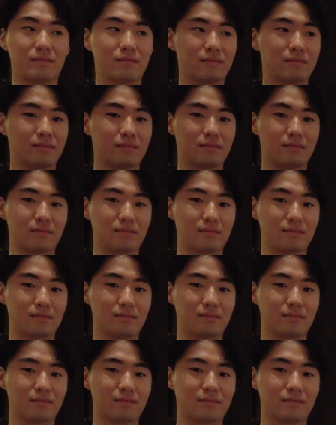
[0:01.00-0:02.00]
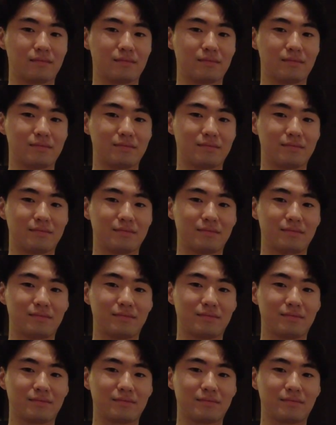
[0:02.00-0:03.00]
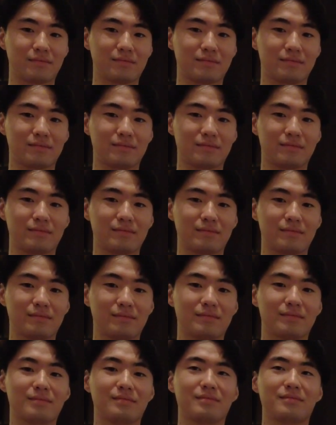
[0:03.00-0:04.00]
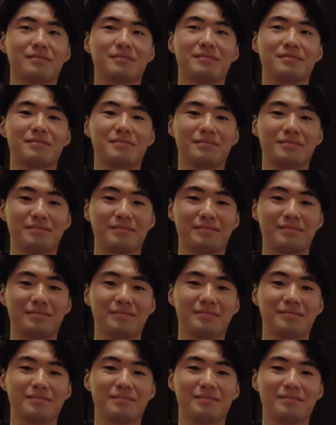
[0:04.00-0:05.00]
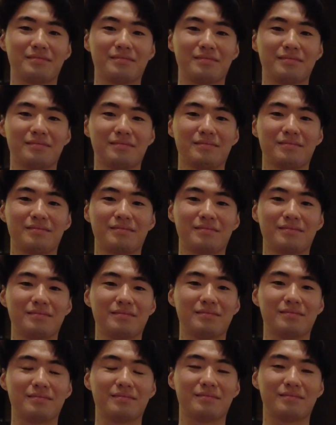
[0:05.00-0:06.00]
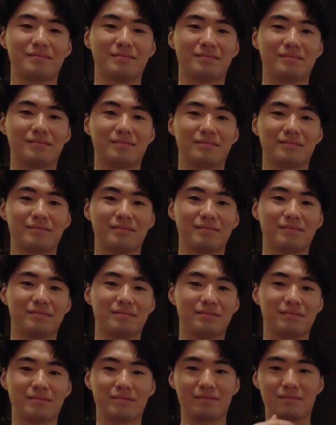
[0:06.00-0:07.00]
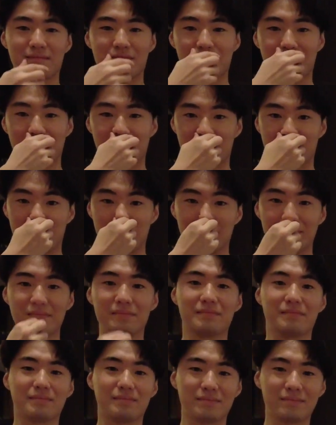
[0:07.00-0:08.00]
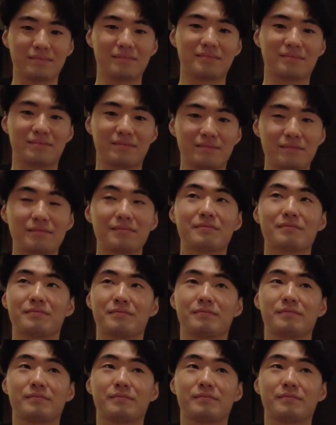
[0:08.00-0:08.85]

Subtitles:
[no speech]